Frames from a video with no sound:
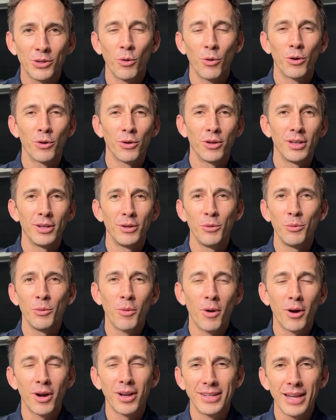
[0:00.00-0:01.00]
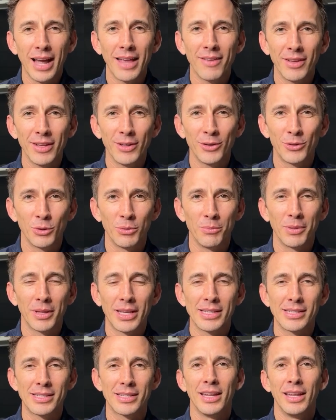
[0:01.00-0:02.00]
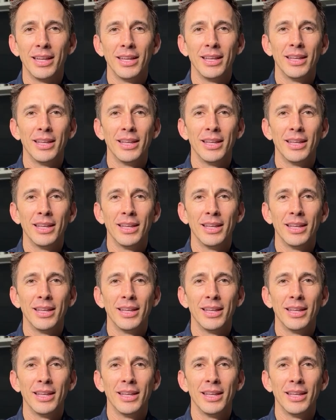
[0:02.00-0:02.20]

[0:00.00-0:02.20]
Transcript: or do we want to dive into them? Because,